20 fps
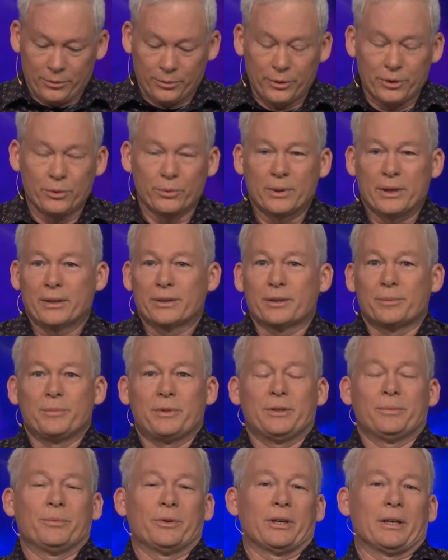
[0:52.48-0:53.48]
We do welcome
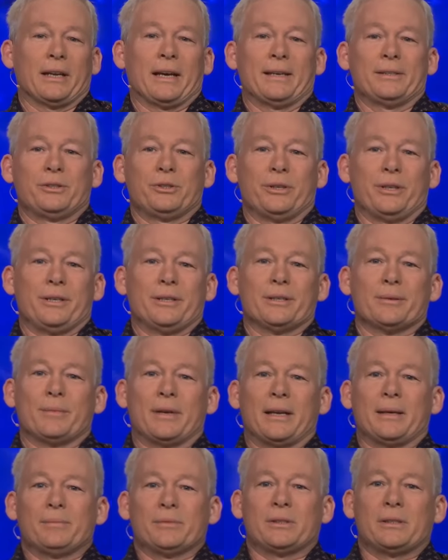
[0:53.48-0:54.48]
you, and we're glad you're here.
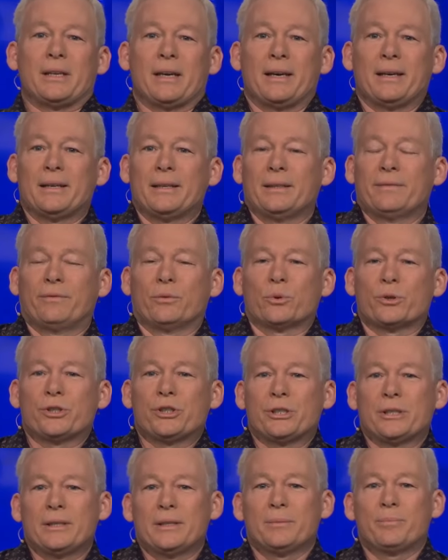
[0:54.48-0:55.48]
My name is Danny
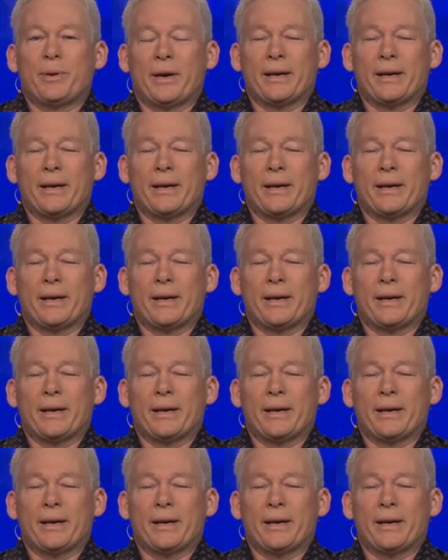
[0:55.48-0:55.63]
Forshee,